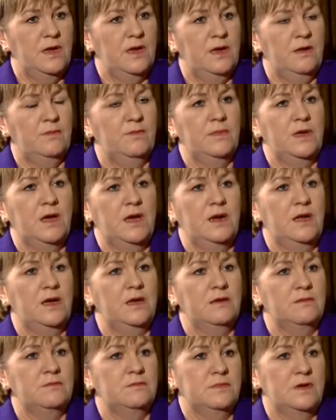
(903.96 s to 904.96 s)
And
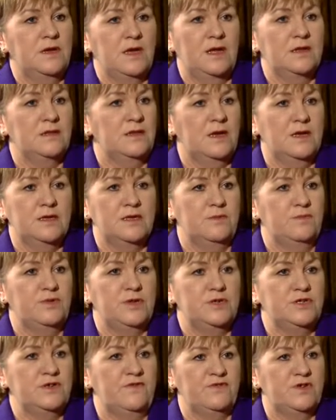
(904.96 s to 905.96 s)
I regard that as a
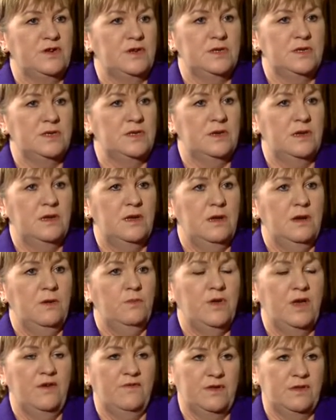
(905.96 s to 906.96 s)
breach of trust.
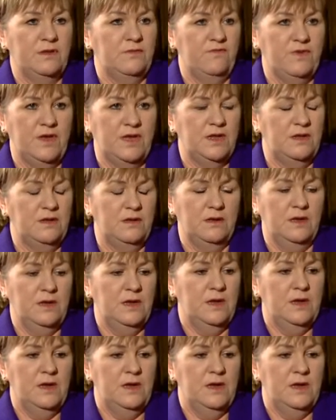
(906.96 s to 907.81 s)
We have a very...